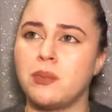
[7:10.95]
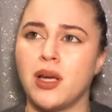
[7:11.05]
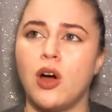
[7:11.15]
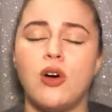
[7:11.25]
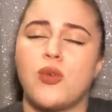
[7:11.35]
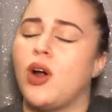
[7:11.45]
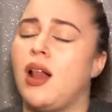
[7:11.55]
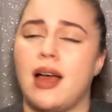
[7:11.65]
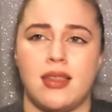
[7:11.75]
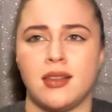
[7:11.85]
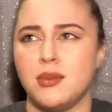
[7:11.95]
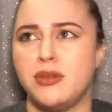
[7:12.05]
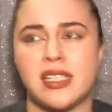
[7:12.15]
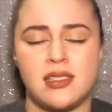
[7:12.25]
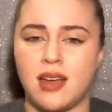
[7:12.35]
But overall, I think the
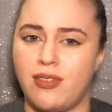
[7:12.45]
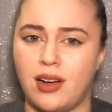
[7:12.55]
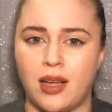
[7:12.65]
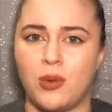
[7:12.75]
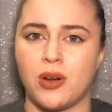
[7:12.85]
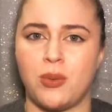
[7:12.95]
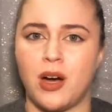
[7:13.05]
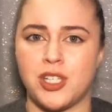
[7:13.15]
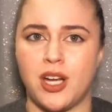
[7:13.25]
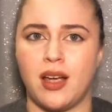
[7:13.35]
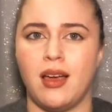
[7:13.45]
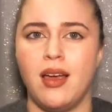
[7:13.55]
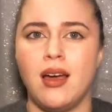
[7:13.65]
movie is definitely worth watching.